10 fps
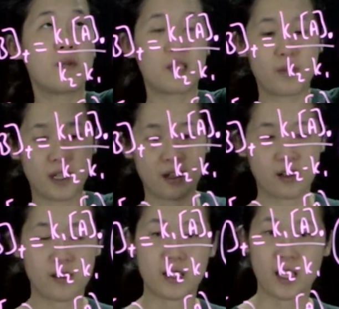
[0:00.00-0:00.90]
much
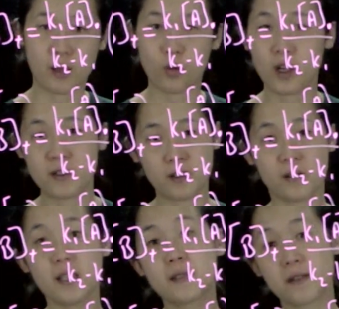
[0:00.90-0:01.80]
bigger than K1, so
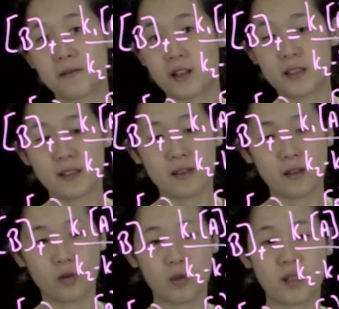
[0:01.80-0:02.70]
this difference
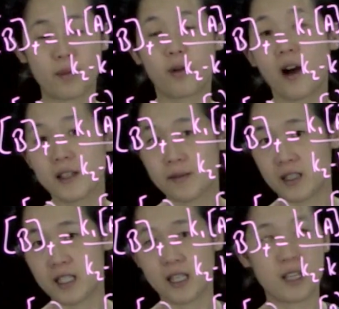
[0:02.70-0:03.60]
will be
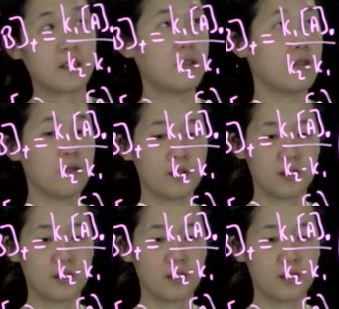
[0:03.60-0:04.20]
approximately K2.